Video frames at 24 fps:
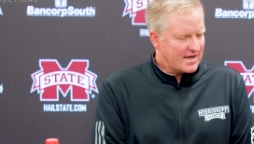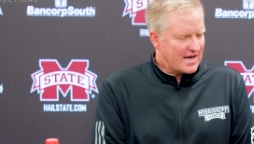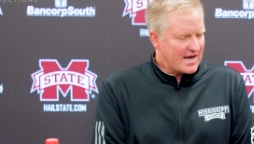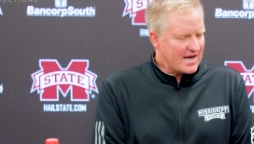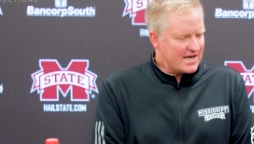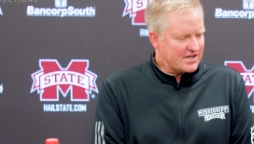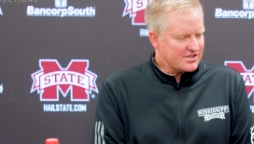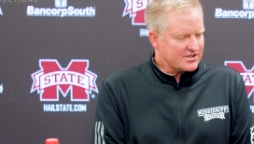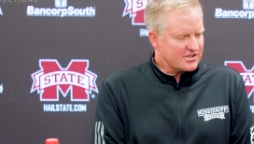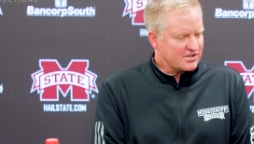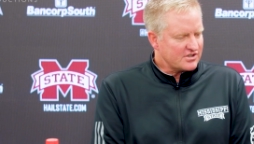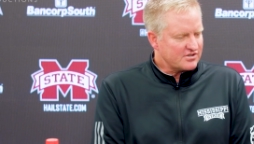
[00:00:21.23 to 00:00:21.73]

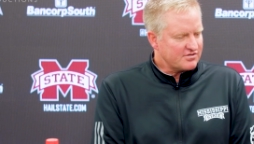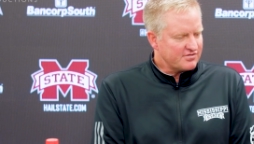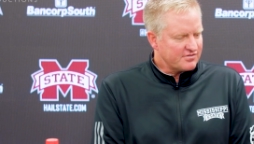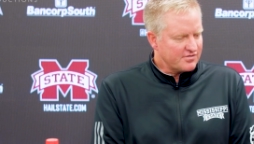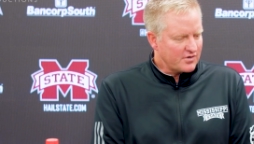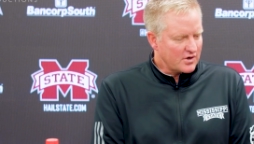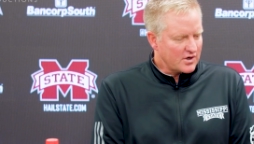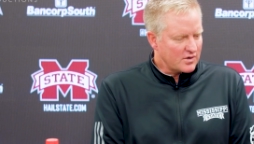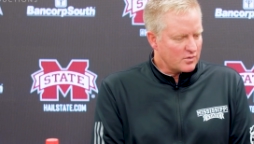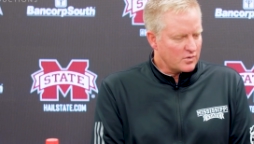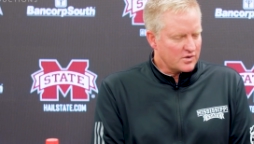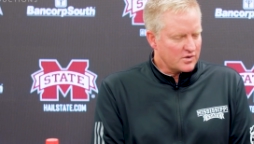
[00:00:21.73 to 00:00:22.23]
Ace's
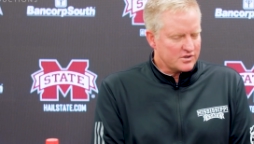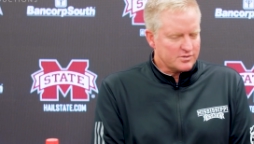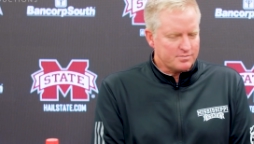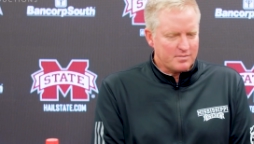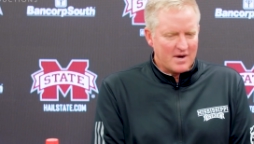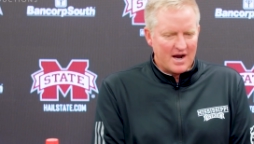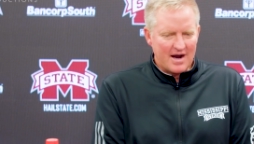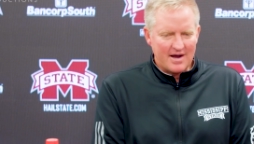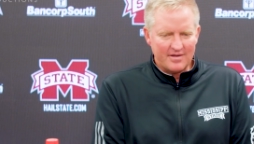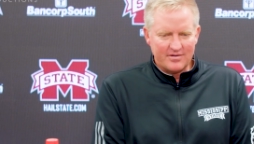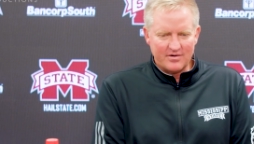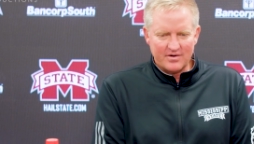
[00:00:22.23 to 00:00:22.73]
foot was
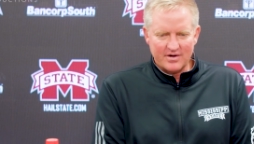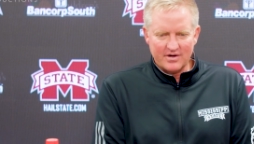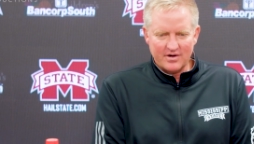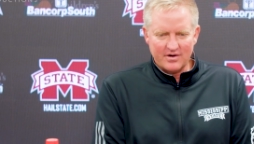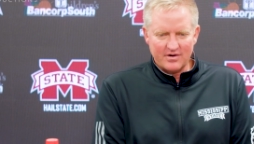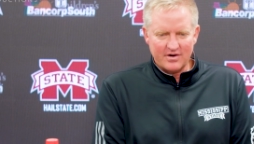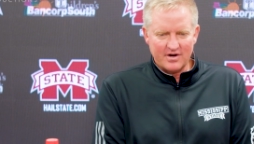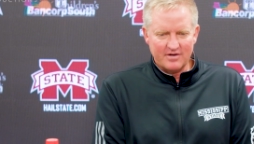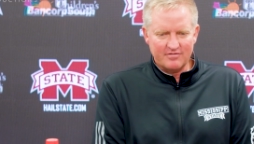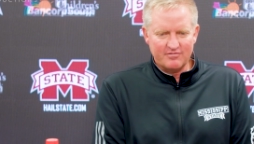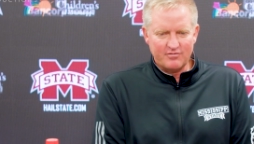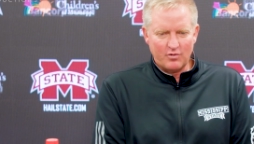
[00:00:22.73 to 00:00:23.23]
bothering
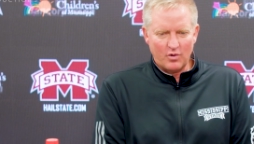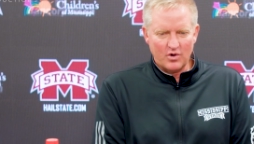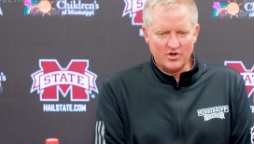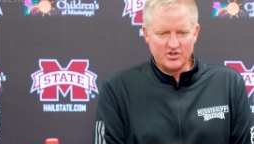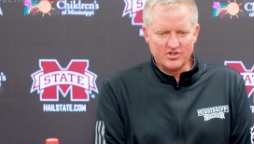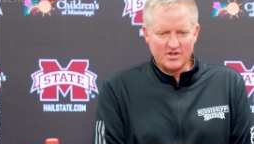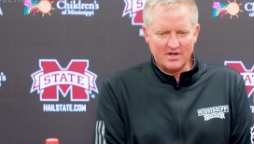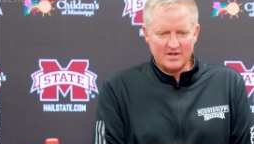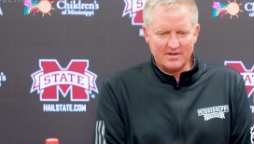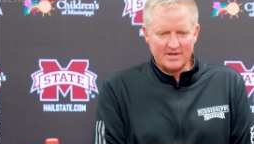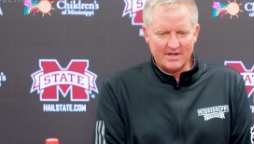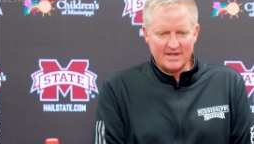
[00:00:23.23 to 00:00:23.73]
her,
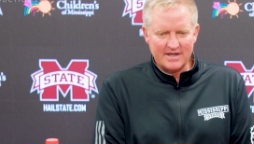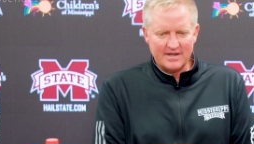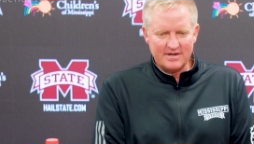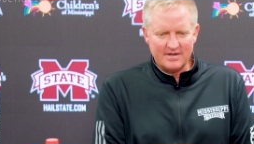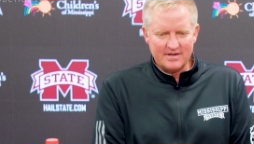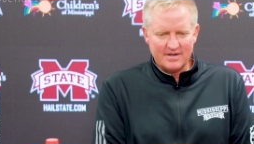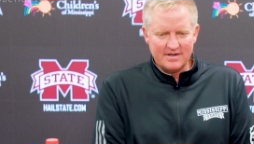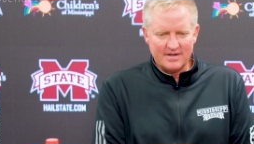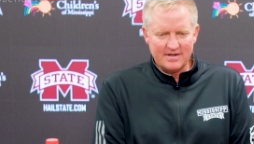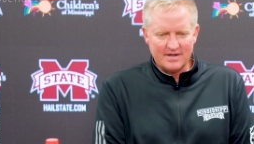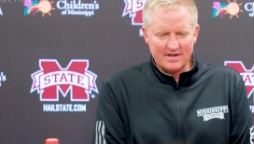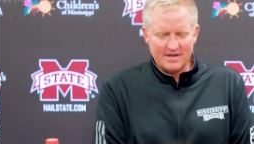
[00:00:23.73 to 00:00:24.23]

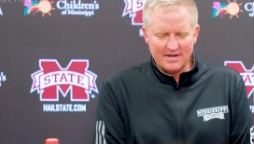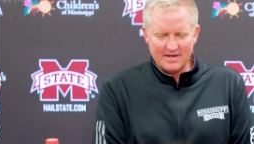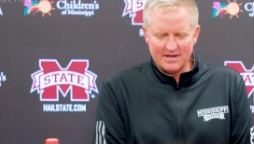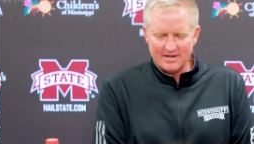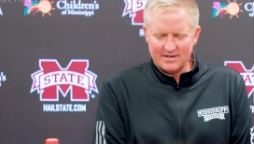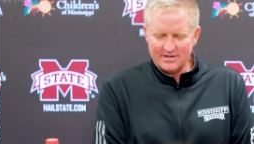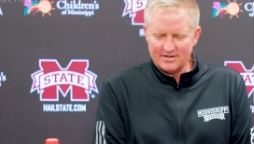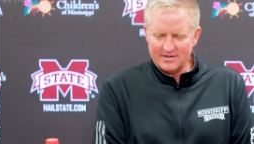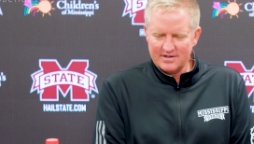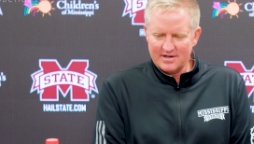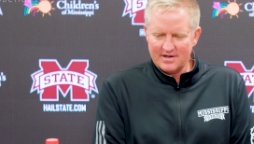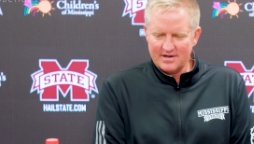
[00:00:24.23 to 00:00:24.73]
unfortunately,
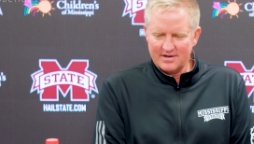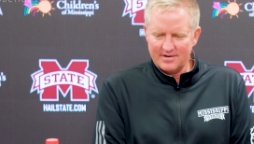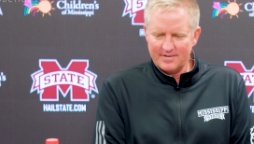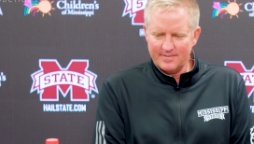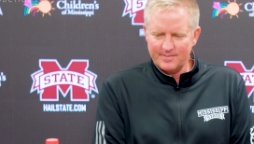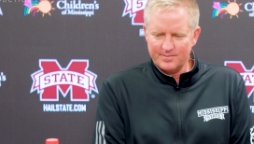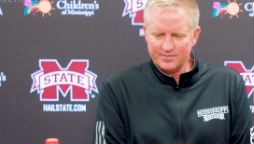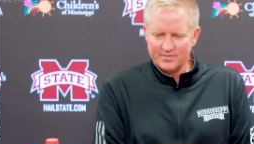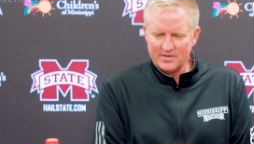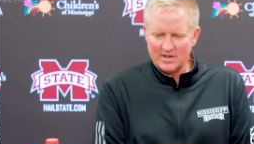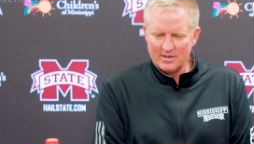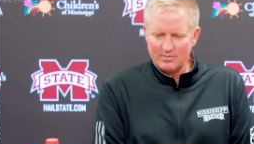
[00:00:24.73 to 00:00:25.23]
and, I
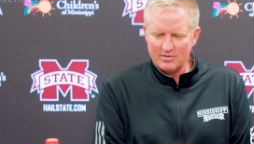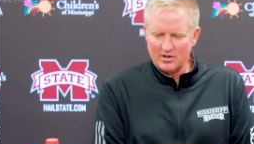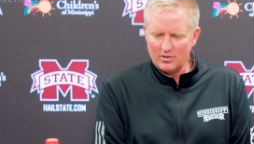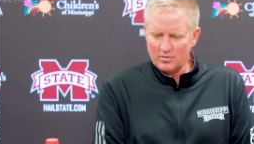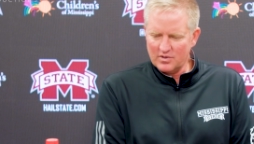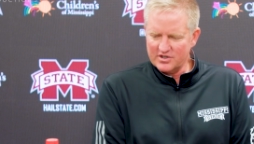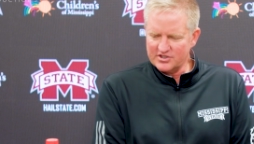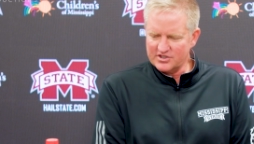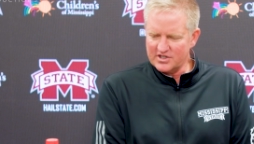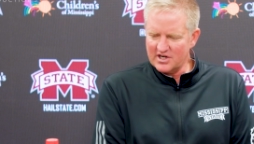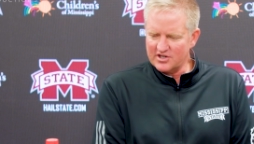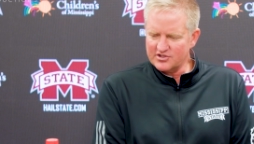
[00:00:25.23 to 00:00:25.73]
mean, it
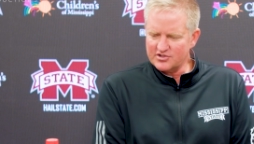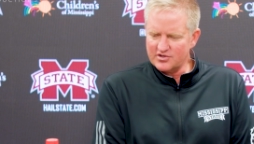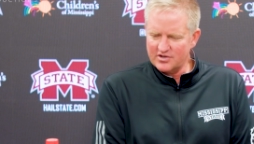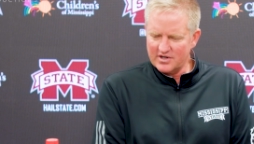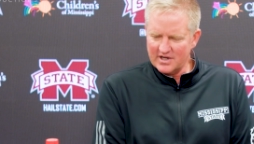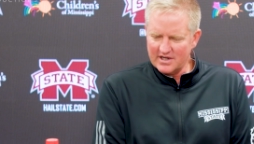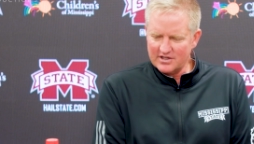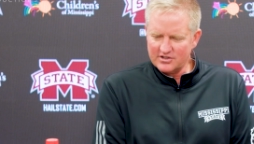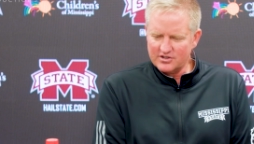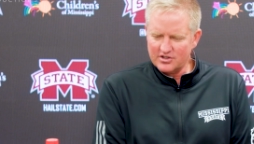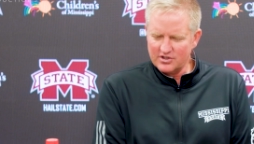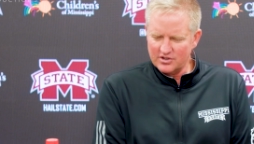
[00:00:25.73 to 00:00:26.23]
was
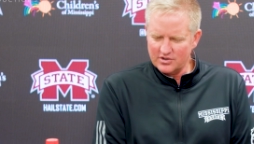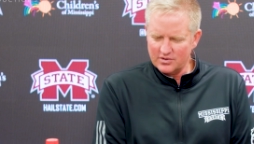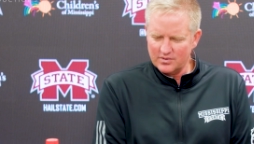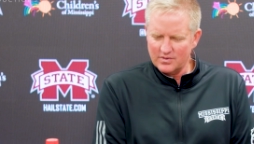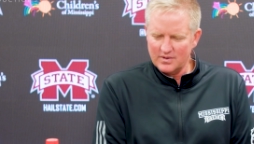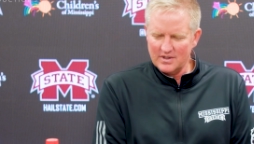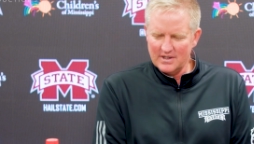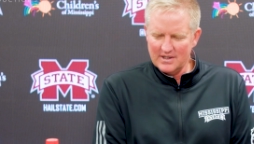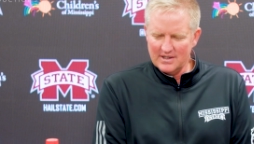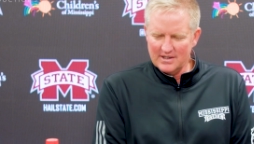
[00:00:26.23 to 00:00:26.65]
yesterday, too.